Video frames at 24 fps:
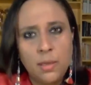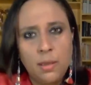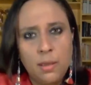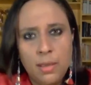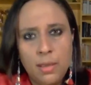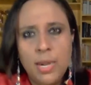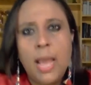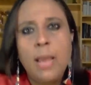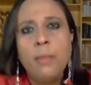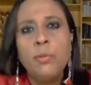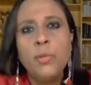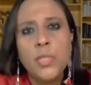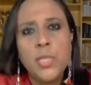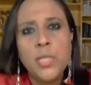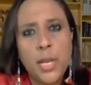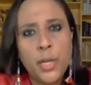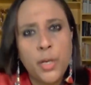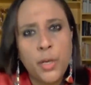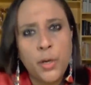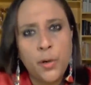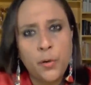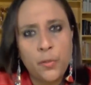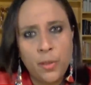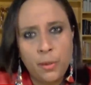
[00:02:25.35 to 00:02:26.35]
And I was
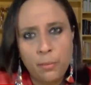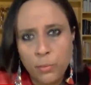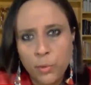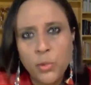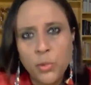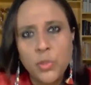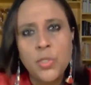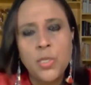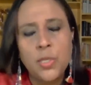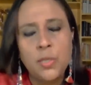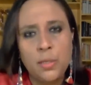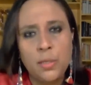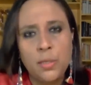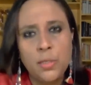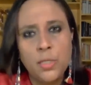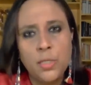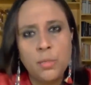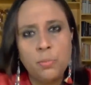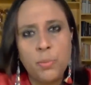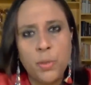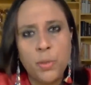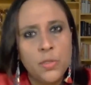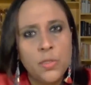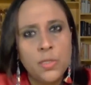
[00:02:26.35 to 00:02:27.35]
luckier than most Indians
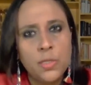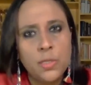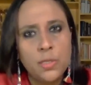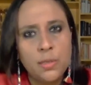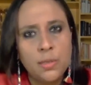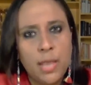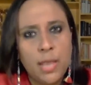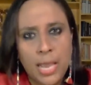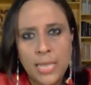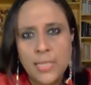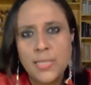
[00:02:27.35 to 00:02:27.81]
because,